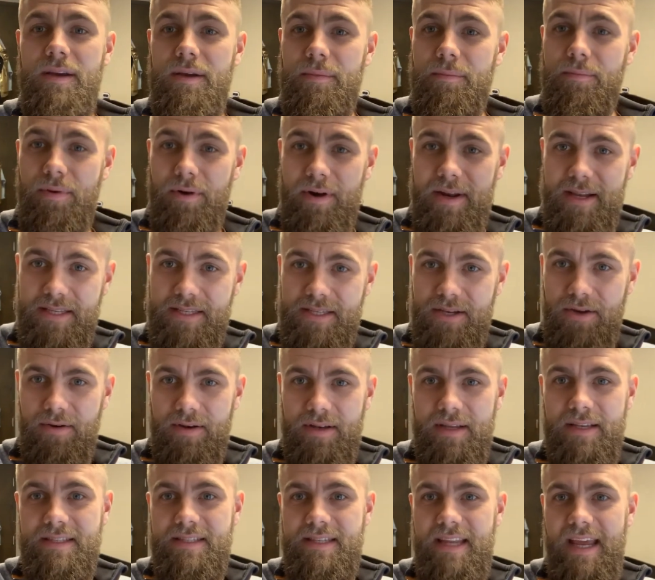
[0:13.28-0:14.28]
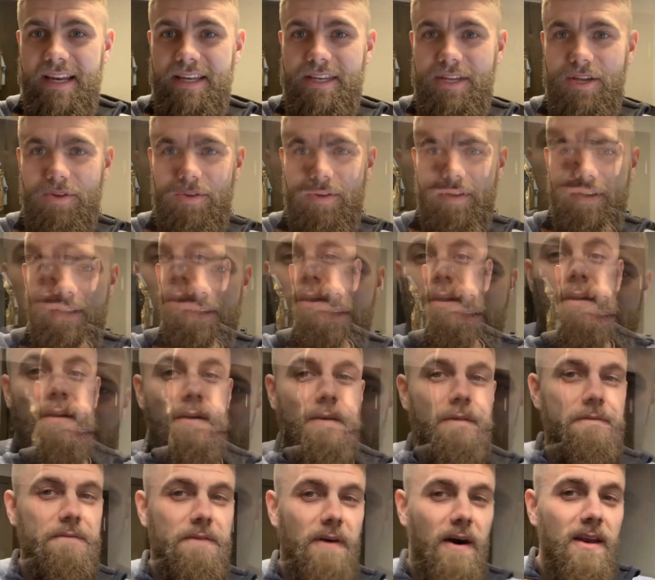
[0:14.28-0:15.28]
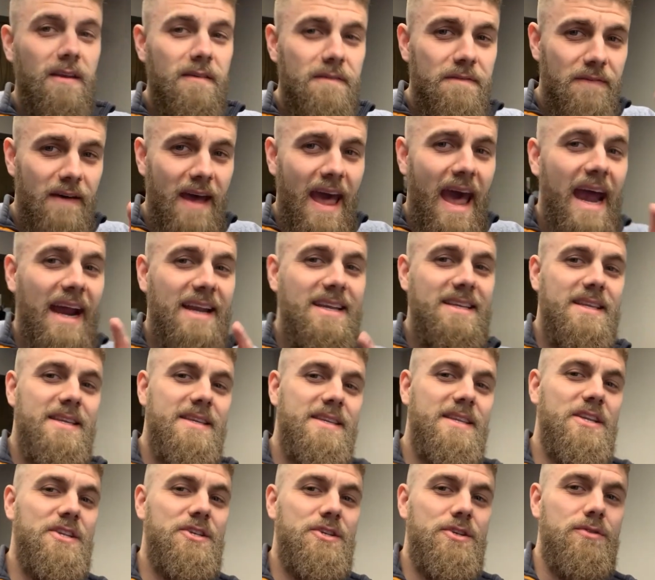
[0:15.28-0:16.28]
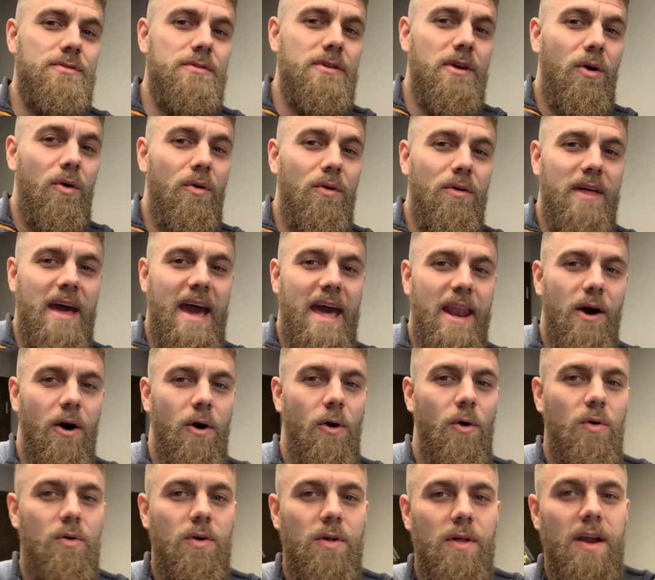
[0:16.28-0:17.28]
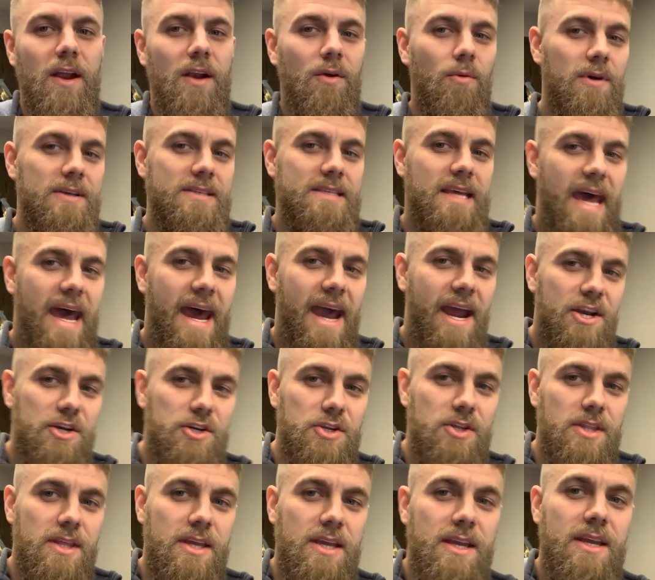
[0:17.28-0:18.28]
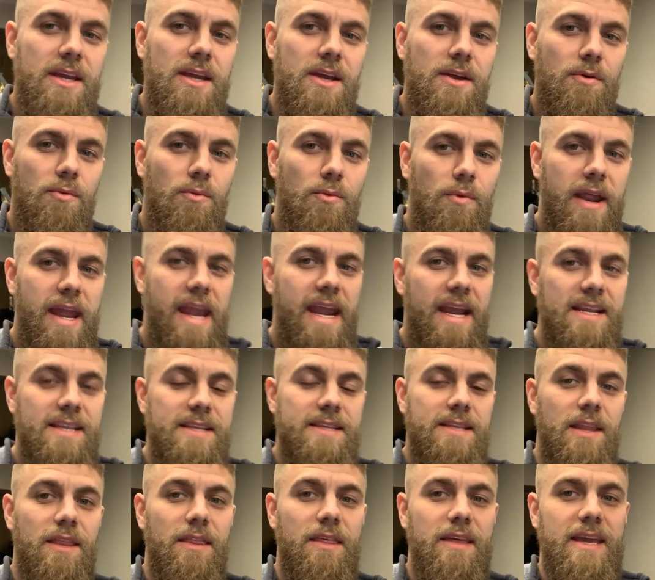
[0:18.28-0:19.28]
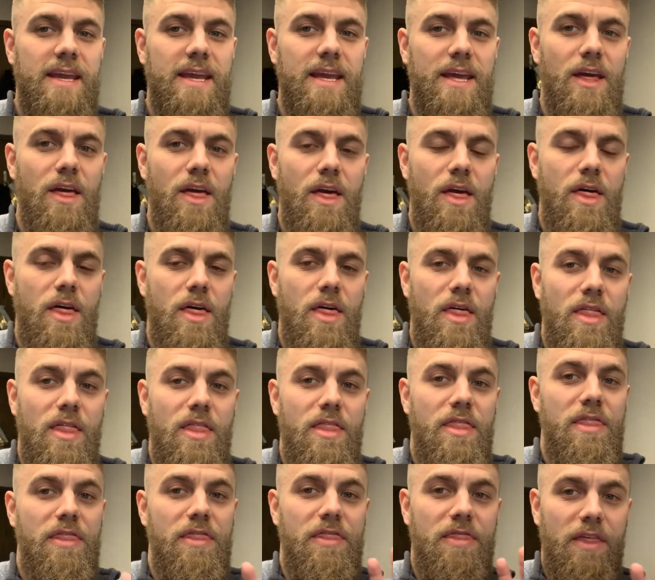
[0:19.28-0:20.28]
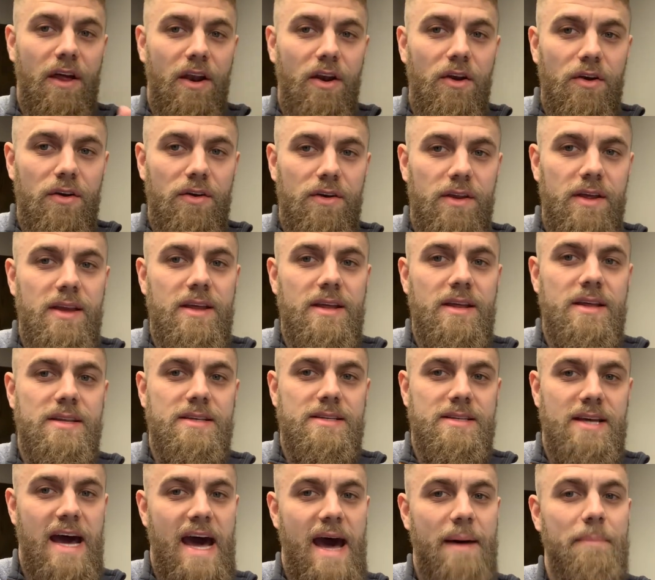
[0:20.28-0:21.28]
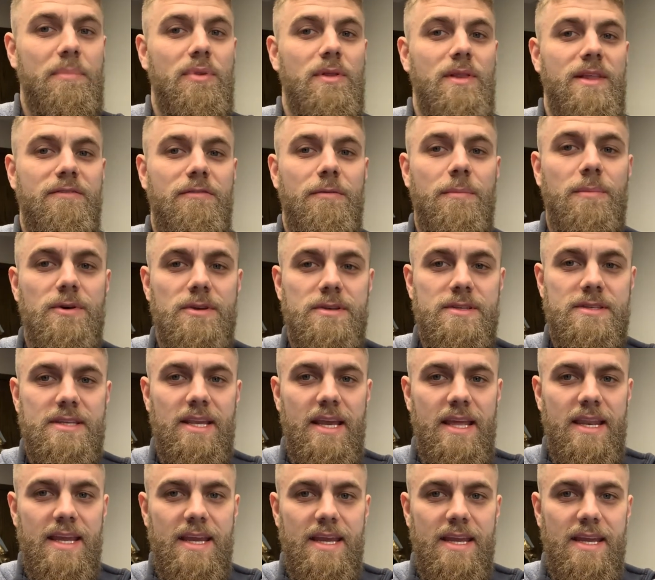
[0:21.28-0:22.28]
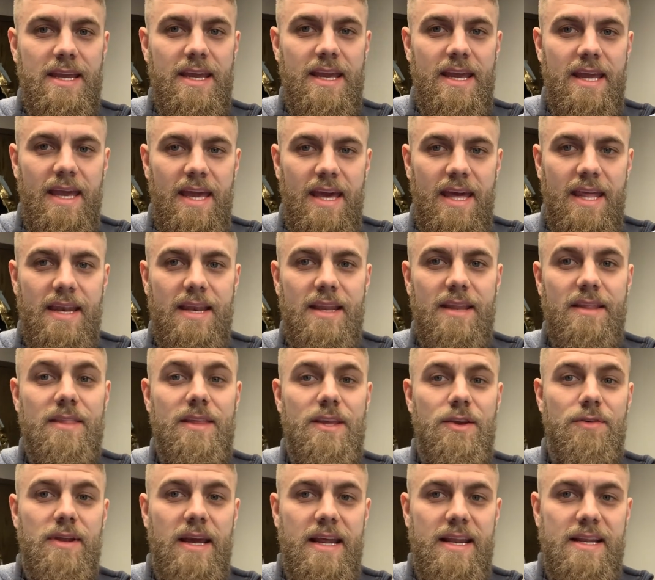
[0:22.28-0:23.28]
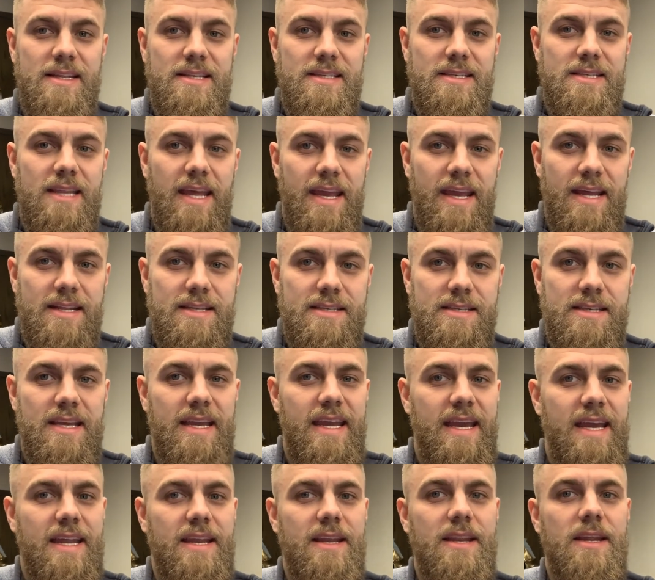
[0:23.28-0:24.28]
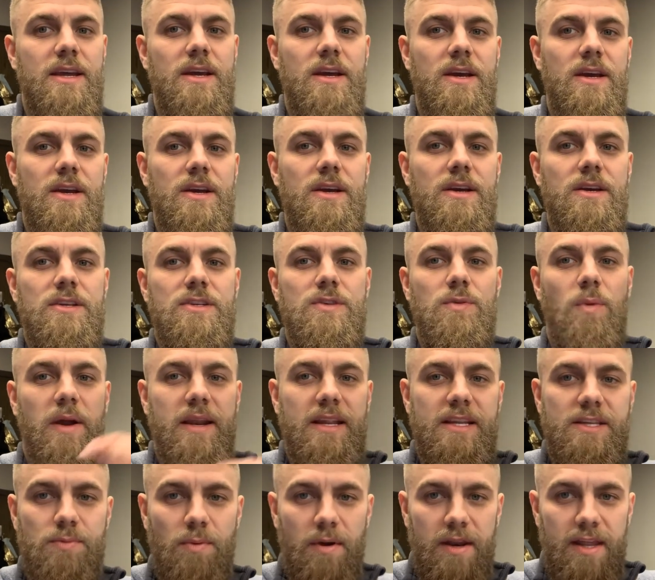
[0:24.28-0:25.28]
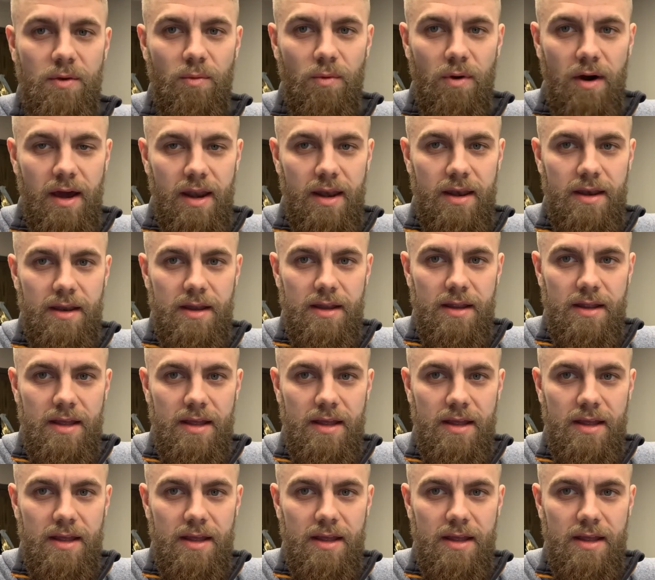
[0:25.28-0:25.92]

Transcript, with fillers: pretty soon. Stay tuned. Fun fact, did you know that Eau Claire was actually ranked the 3rd top livable city in the United States in 2021